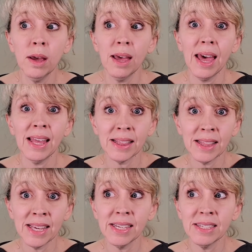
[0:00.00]
at
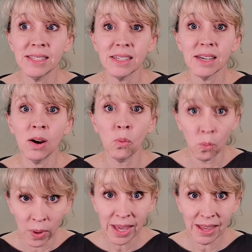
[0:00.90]
least a
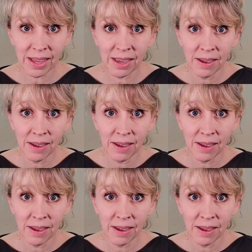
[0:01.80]
week,